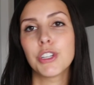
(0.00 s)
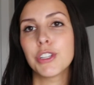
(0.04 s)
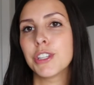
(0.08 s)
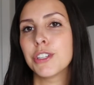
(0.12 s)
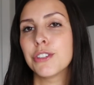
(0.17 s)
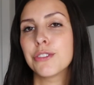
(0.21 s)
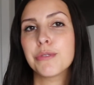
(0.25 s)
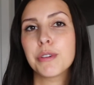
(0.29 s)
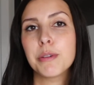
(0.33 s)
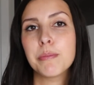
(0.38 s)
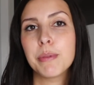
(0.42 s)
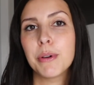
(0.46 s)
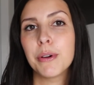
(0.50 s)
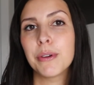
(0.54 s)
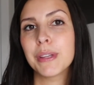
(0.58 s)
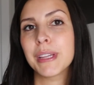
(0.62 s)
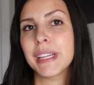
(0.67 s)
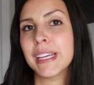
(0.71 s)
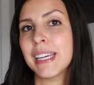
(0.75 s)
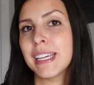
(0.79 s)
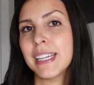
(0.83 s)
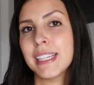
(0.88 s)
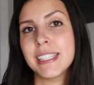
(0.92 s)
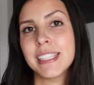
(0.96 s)
those were both
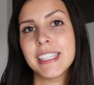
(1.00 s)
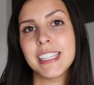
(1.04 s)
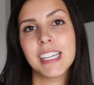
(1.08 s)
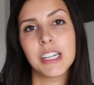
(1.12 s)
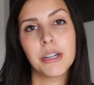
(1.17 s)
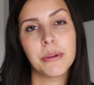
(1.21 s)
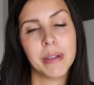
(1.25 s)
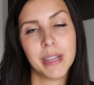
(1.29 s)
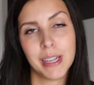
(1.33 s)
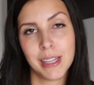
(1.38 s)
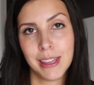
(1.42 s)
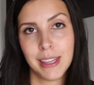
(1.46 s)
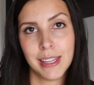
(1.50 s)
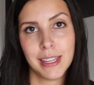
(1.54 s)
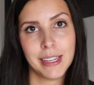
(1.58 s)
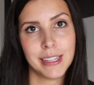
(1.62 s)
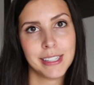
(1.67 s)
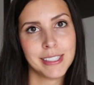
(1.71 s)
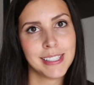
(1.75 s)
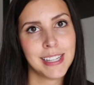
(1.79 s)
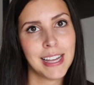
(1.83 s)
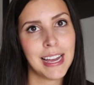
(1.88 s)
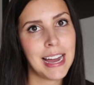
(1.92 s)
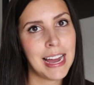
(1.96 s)
easy, quick
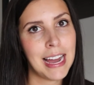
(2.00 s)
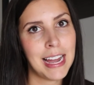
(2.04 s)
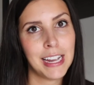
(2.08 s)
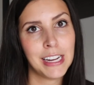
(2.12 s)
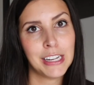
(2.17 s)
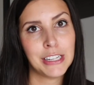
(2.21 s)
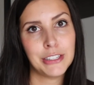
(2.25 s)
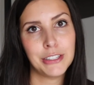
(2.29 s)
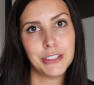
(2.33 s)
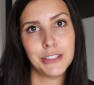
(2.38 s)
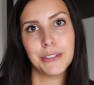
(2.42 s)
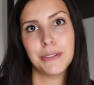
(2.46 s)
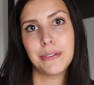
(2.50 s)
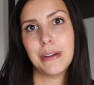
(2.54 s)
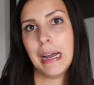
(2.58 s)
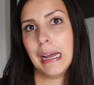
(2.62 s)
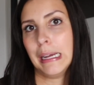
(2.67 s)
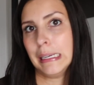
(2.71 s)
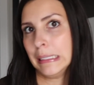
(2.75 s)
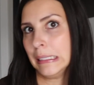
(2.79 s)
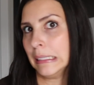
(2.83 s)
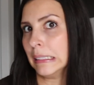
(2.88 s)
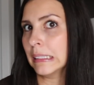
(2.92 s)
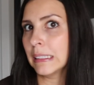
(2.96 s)
things that I knew I
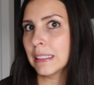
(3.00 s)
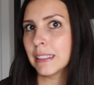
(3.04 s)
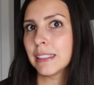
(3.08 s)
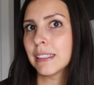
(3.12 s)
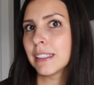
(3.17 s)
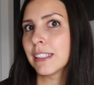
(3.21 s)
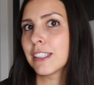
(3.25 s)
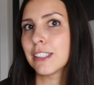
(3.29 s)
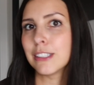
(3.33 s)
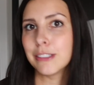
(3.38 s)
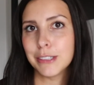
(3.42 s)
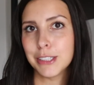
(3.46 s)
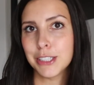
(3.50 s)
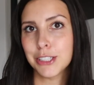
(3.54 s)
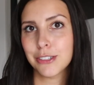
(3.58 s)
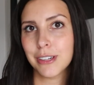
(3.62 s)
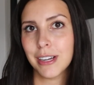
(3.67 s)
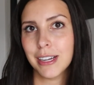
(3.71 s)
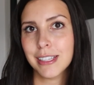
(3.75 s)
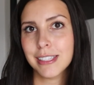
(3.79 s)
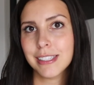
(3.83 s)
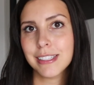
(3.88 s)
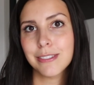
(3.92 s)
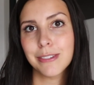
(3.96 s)
needed to
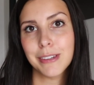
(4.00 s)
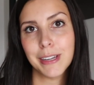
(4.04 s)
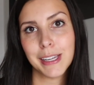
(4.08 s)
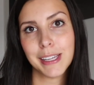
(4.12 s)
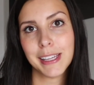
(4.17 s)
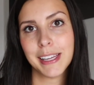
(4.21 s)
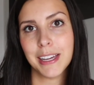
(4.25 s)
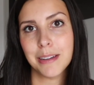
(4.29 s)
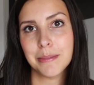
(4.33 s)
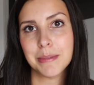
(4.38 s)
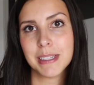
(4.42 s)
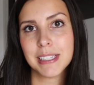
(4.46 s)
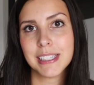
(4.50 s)
address when it came to